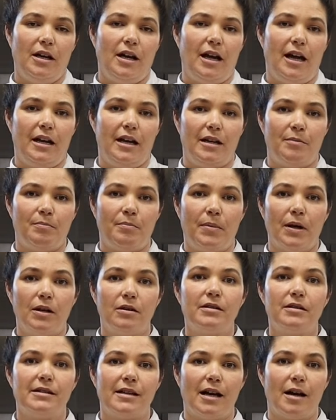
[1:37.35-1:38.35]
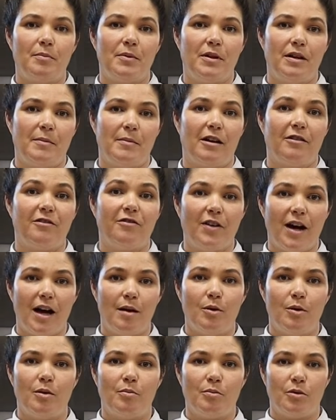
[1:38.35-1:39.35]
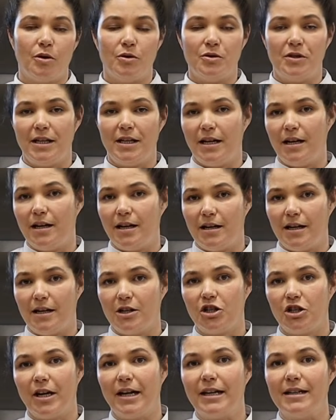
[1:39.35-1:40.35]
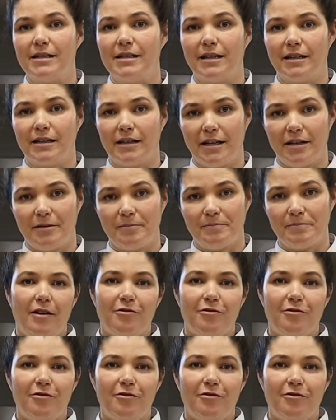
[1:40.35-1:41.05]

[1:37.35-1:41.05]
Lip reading: and it bulks up the amount of fiber and protein in a dish instantly.